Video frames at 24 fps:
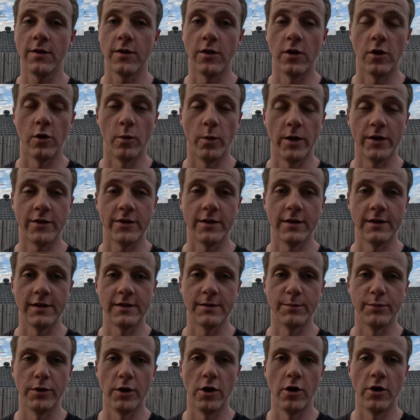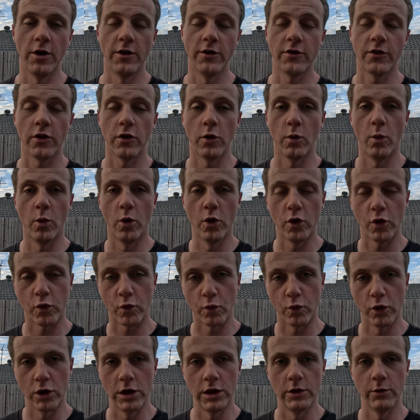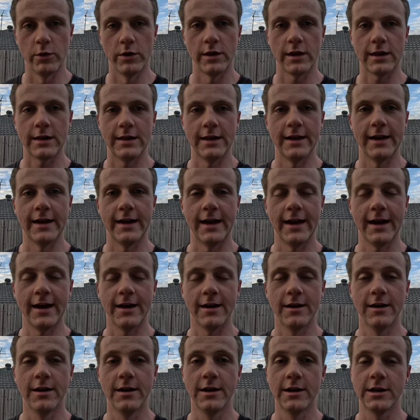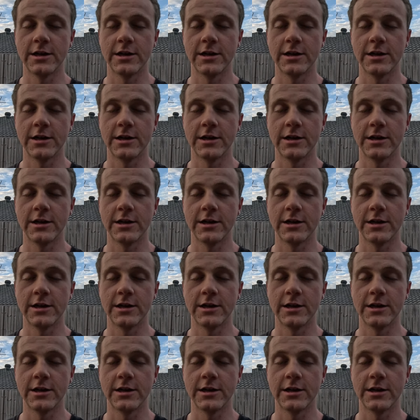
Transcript: The westerly is blown, so the water's really, really cleared out.